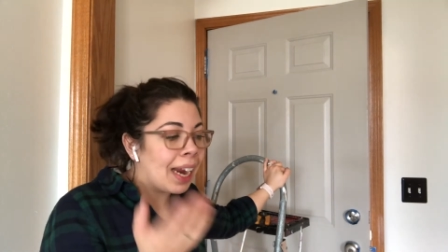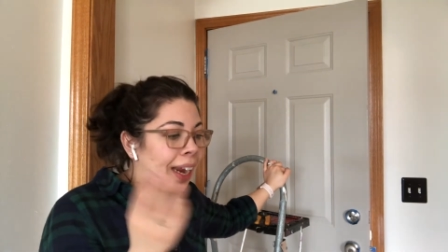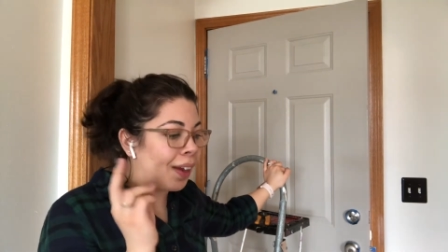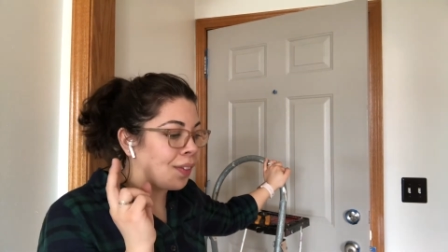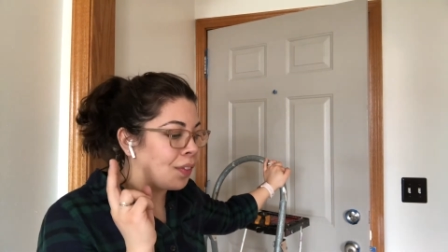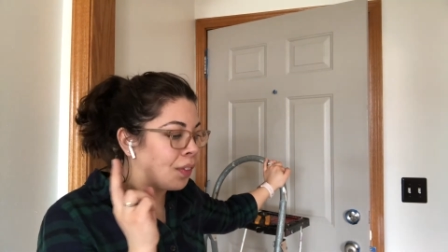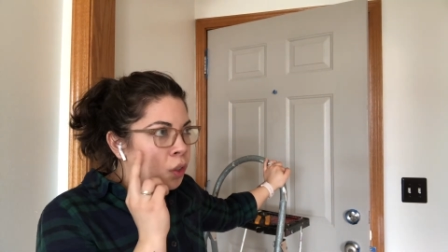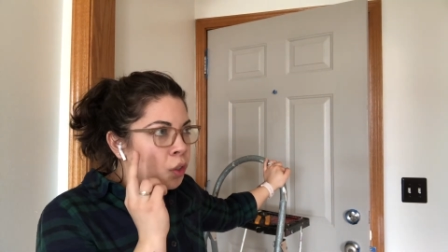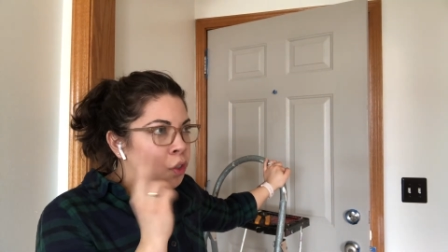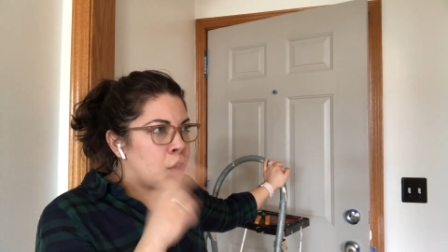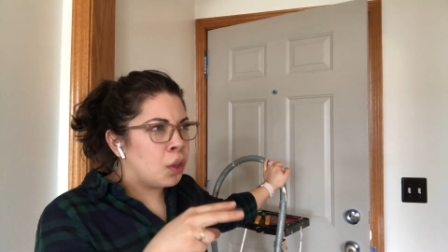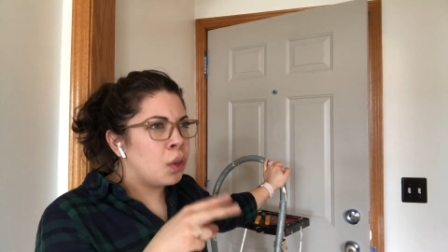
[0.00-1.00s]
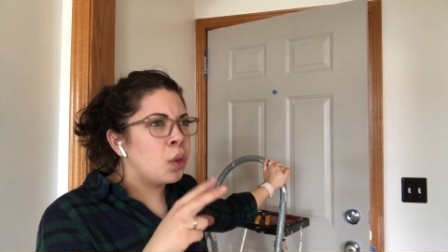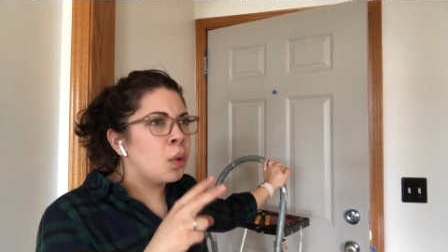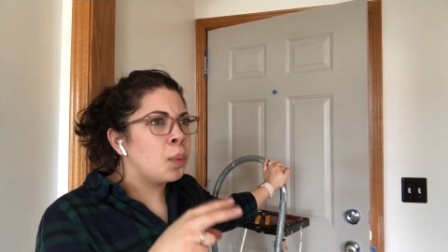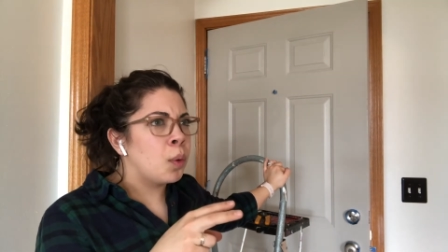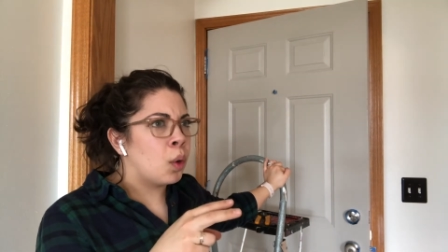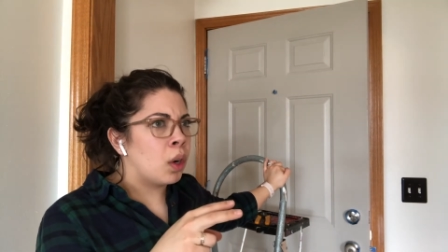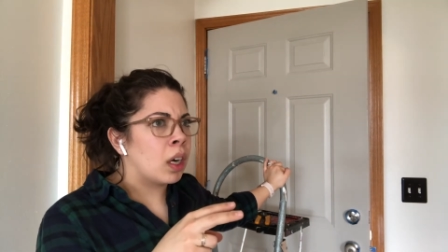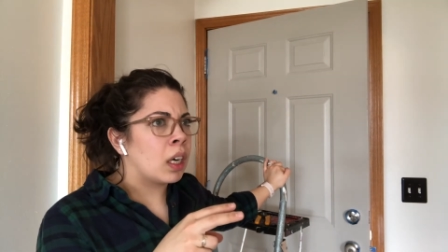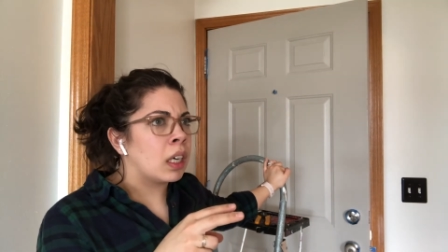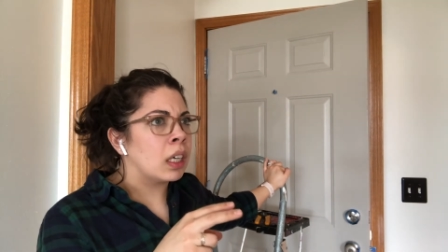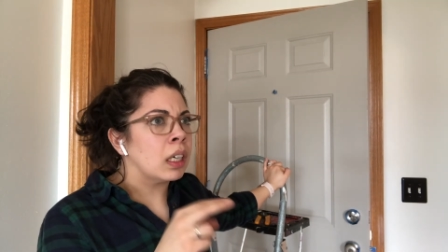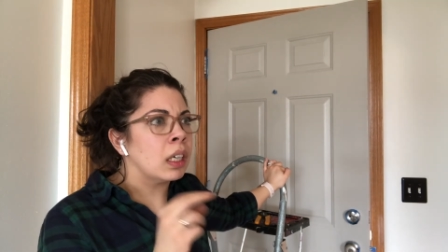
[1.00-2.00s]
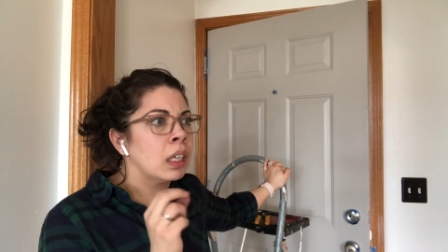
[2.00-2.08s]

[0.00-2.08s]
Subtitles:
I have 2 more